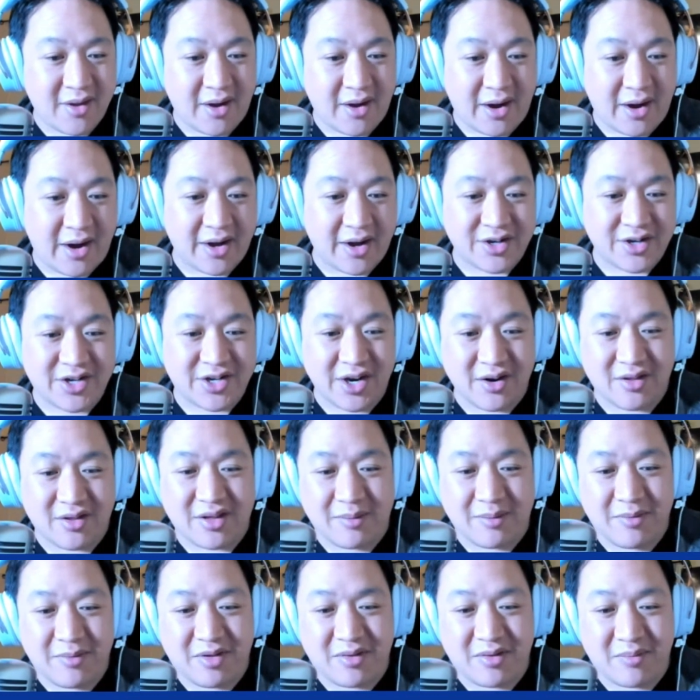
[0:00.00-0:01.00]
Gina,
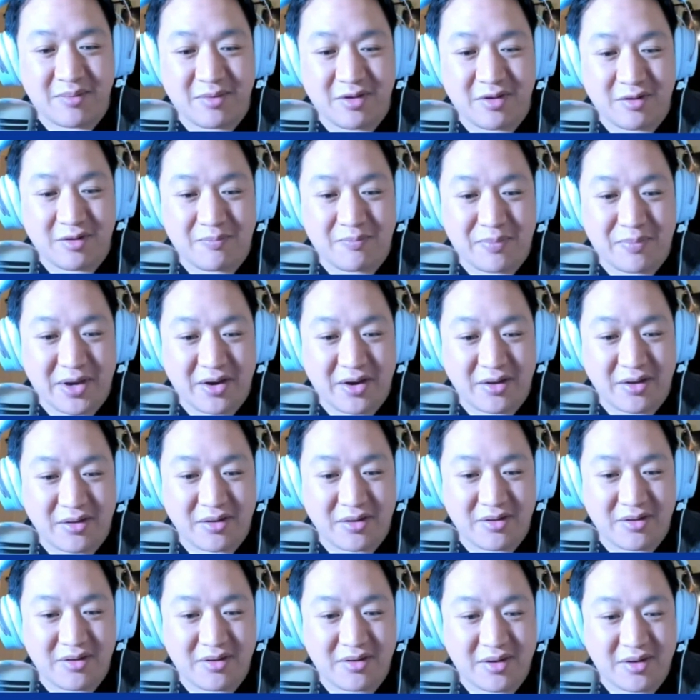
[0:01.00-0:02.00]
send me some of those
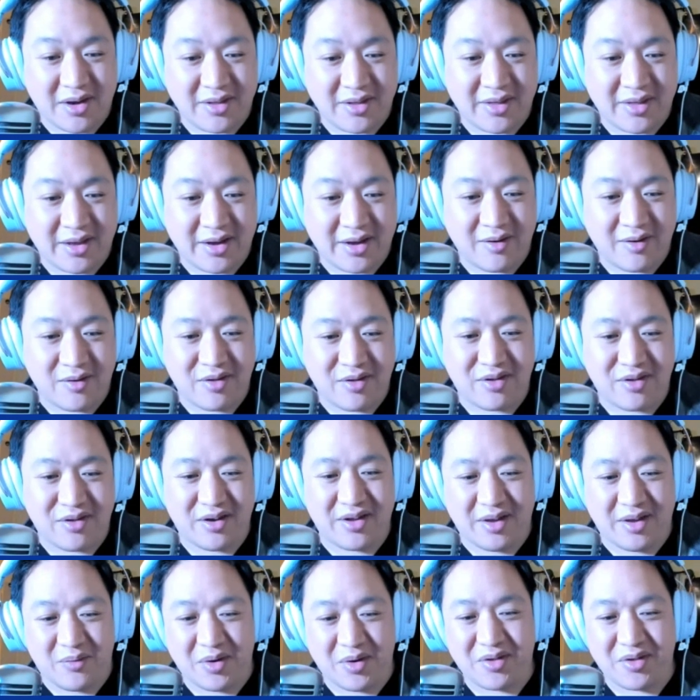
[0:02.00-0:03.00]
beans. And
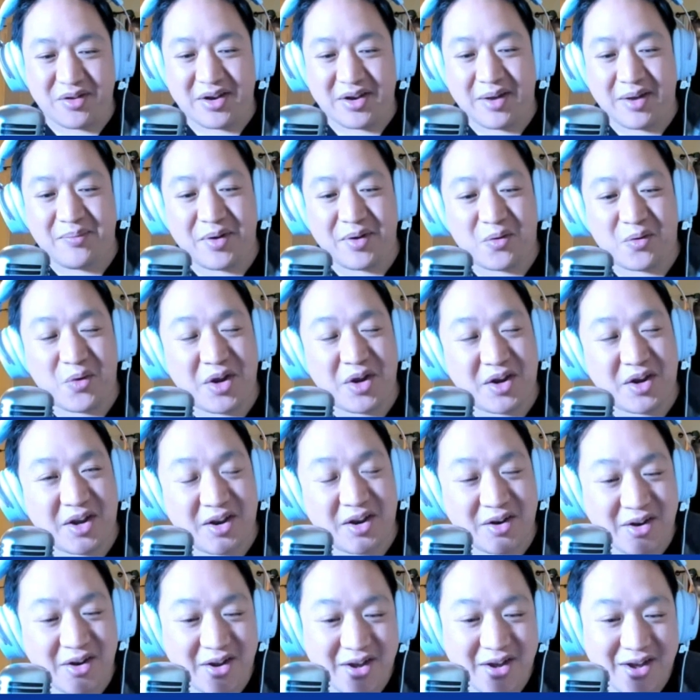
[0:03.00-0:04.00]
that was an epic
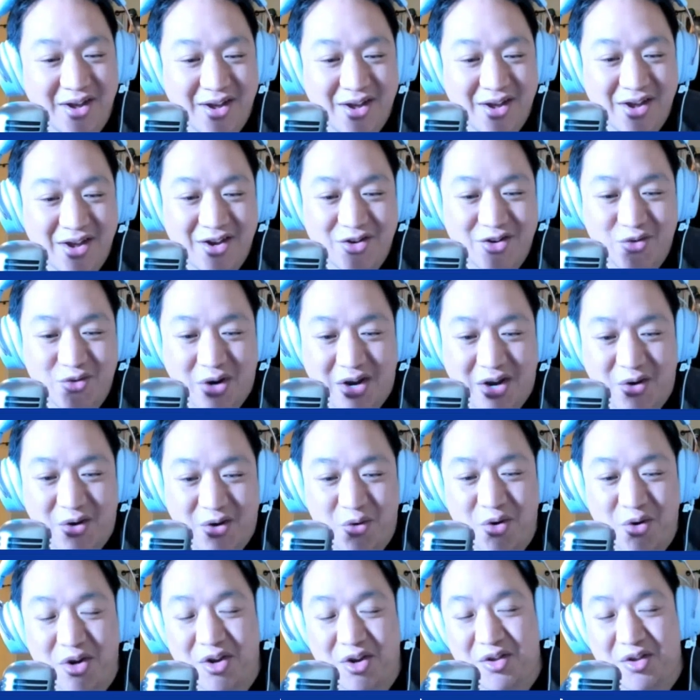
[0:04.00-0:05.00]
weekend. Dry
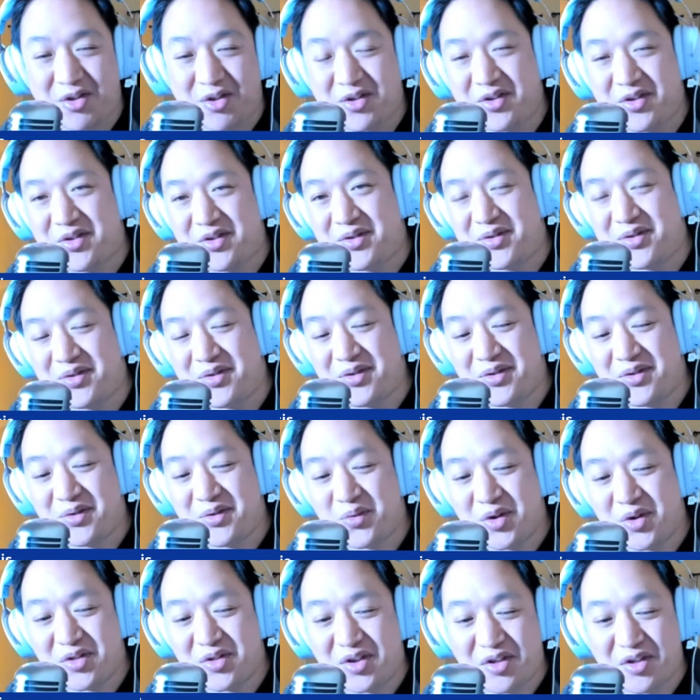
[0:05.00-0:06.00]
Queens,
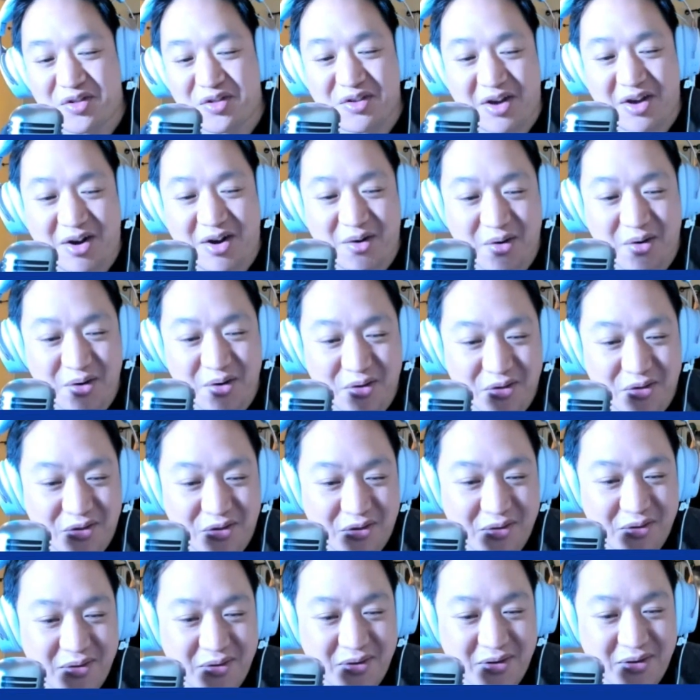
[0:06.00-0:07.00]
whiskey sours.
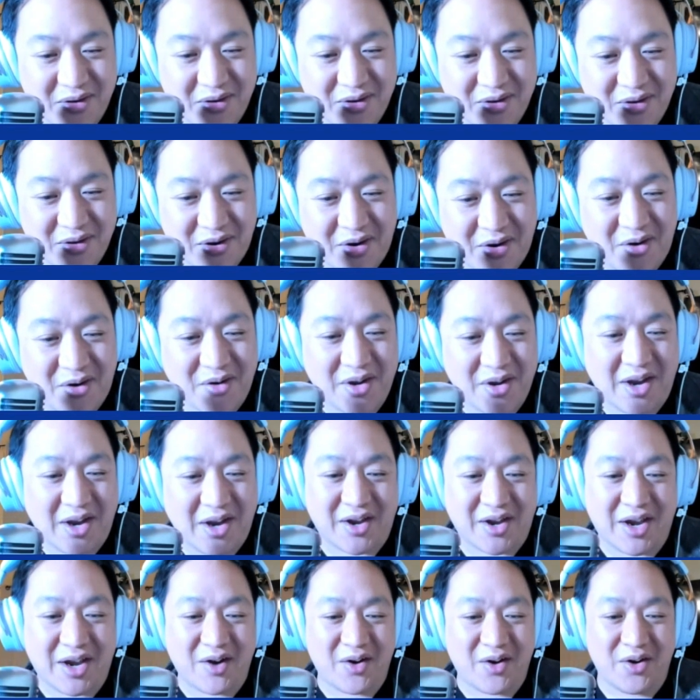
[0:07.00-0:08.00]
Oh yeah,
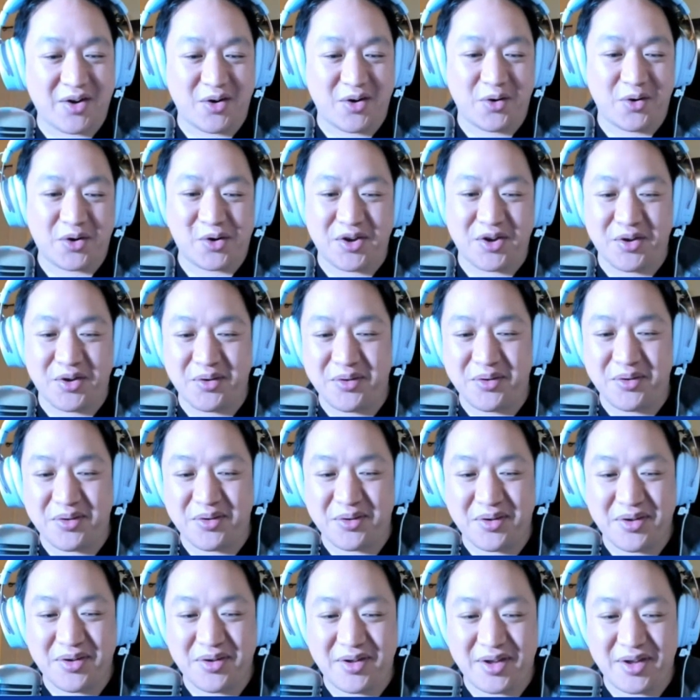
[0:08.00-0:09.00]
karaoke,
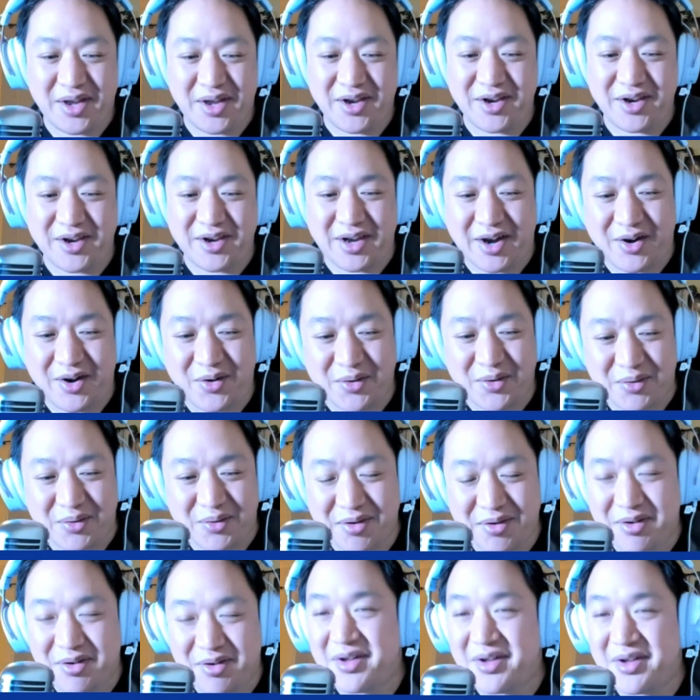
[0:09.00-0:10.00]
In and Out,
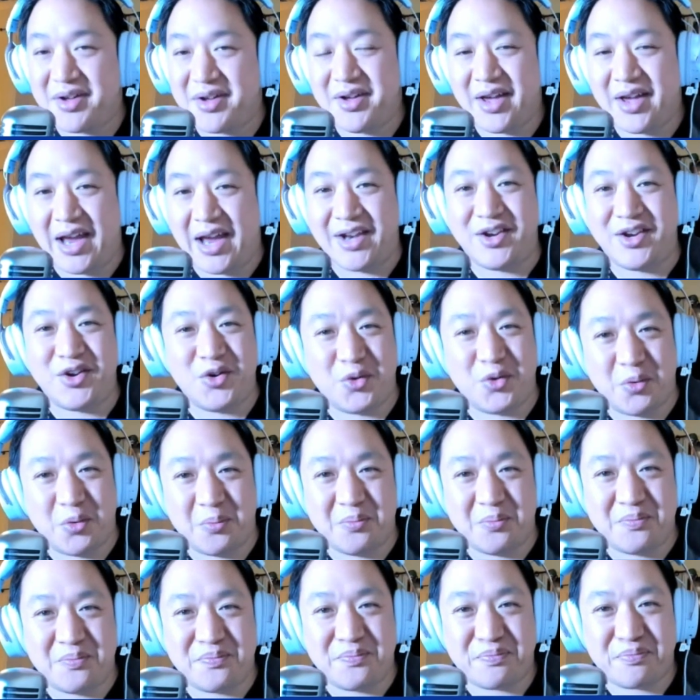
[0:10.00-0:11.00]
and
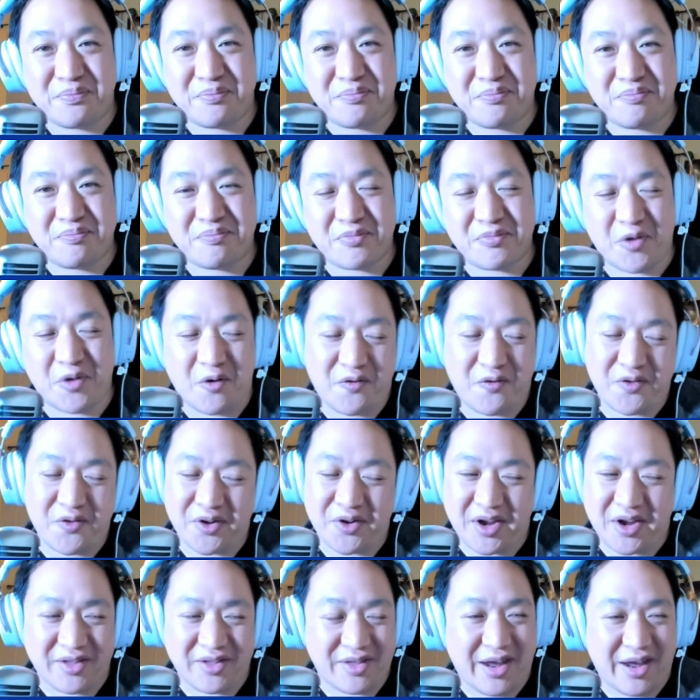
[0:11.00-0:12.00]
you. Don't
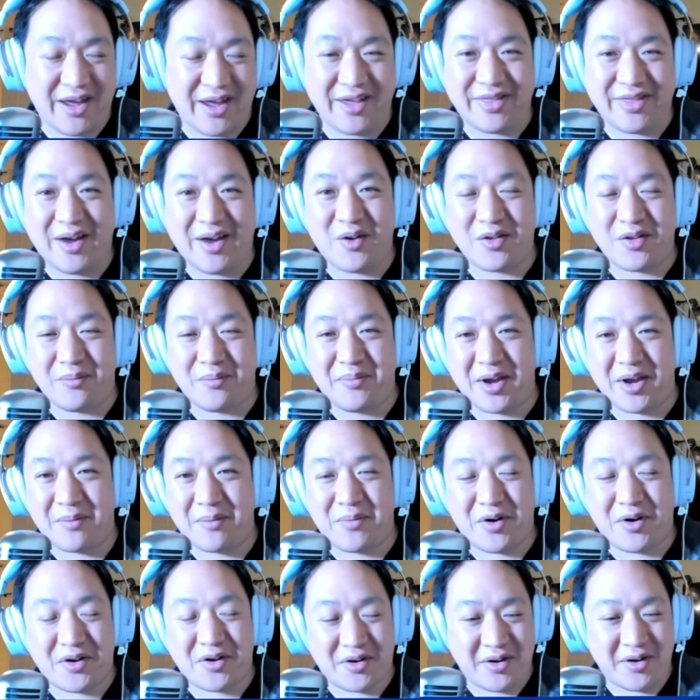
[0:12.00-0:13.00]
forget that. That was a big
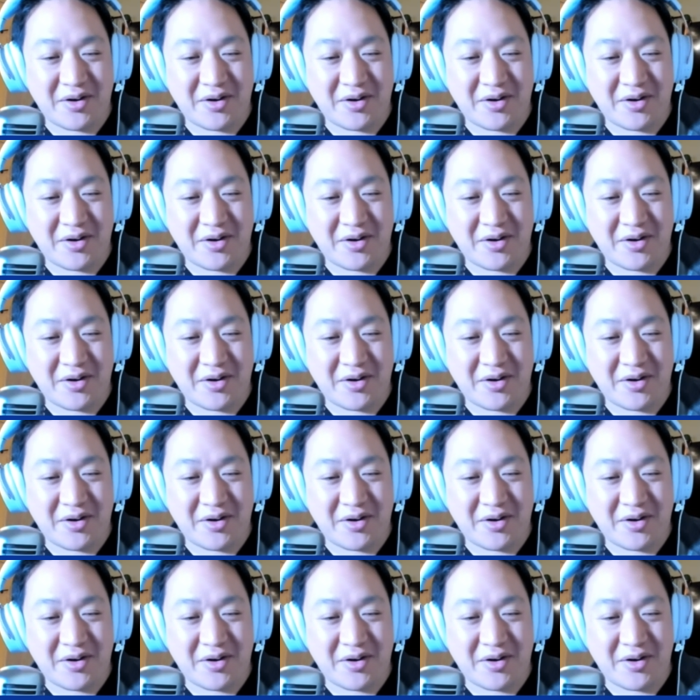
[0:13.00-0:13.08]
part.